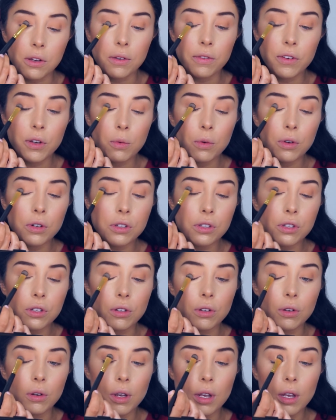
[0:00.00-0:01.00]
if you want
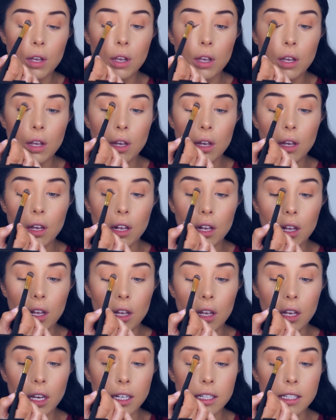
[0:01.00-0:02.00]
to
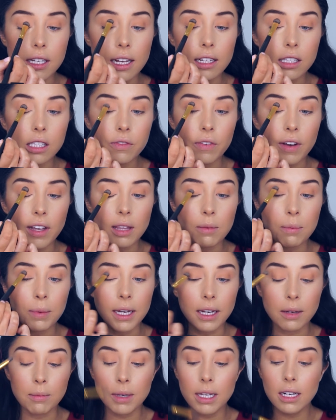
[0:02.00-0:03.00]
intensify the
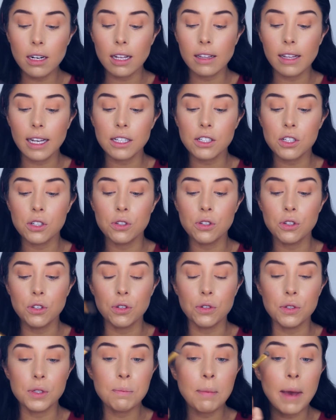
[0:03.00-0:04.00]
pigment, I like to
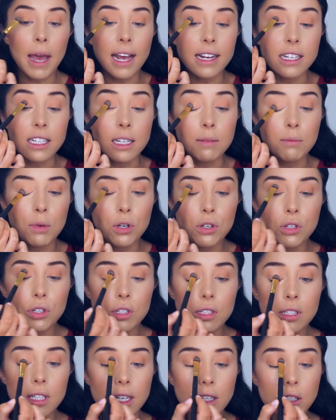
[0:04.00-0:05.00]
use patting
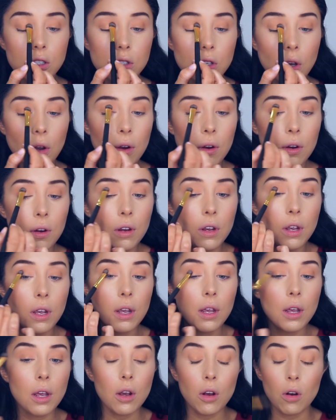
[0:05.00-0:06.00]
motions like so,
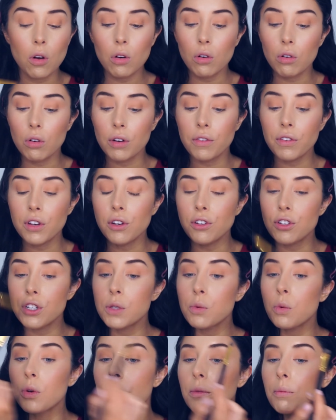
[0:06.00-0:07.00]
or if you
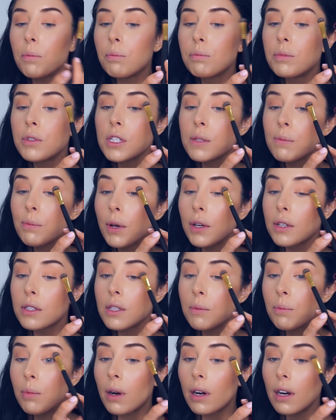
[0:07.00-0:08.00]
just want to disperse
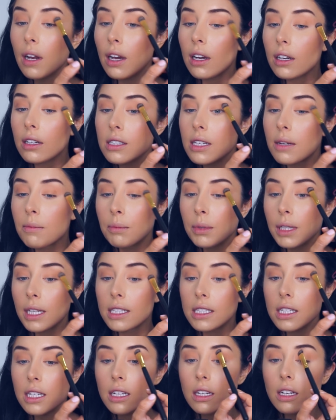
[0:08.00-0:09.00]
the product and
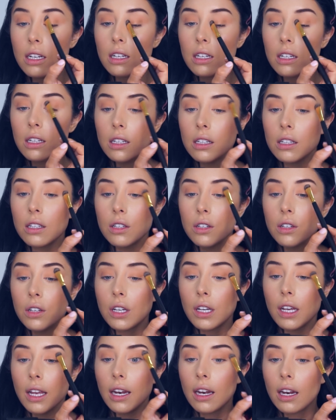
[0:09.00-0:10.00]
blend it, you
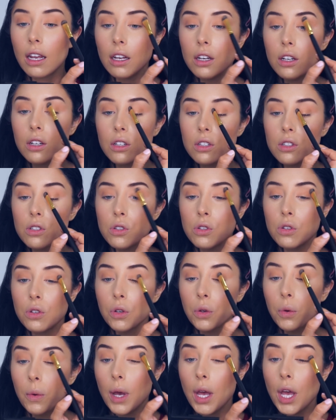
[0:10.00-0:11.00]
can
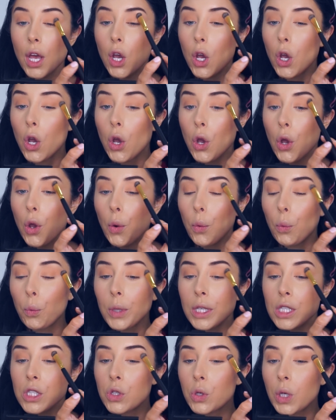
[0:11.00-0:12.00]
do
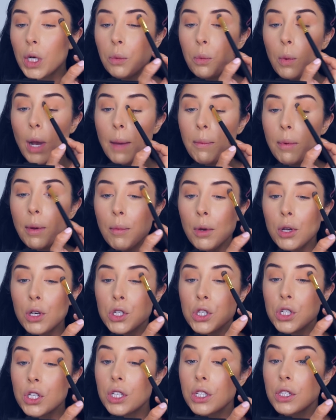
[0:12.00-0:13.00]
windscreen wiper
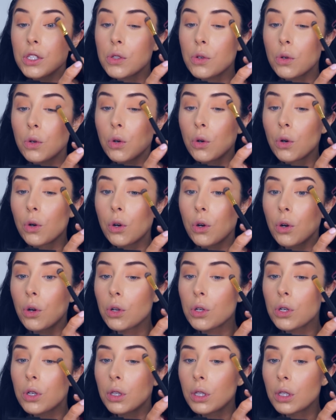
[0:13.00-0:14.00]
motions
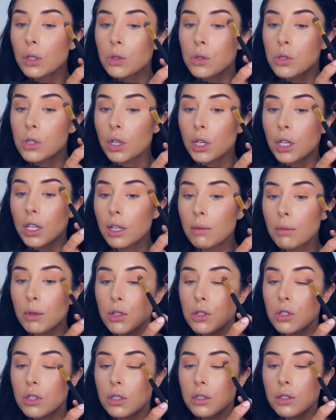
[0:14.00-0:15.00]
or little circular
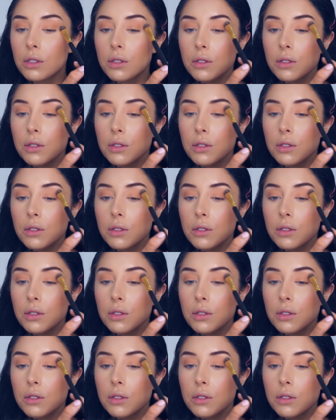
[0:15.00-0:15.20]
motions.